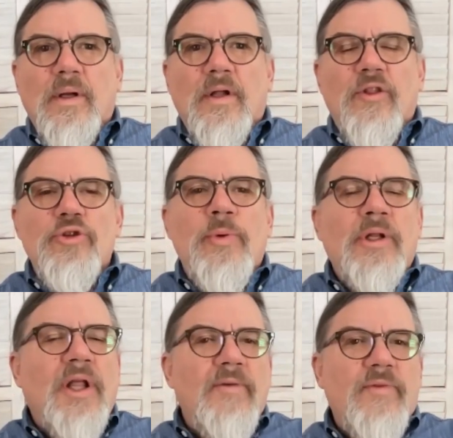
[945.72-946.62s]
There's been a
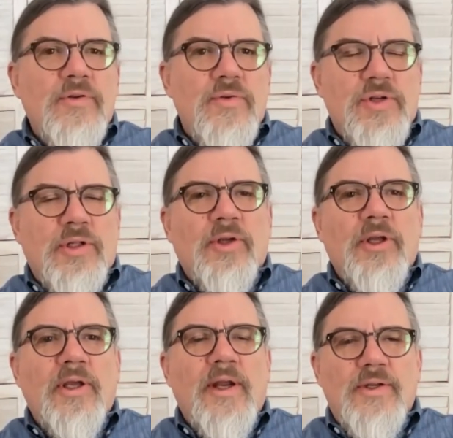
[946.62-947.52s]
lot of interest in
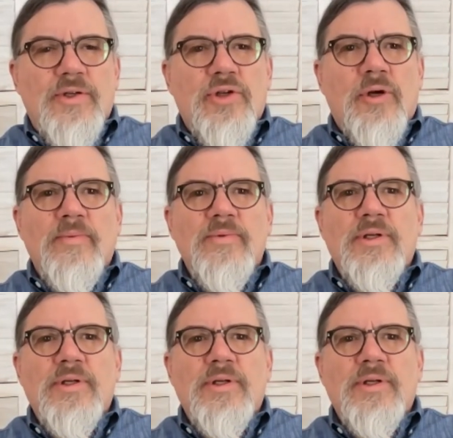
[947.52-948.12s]
looking at exosomes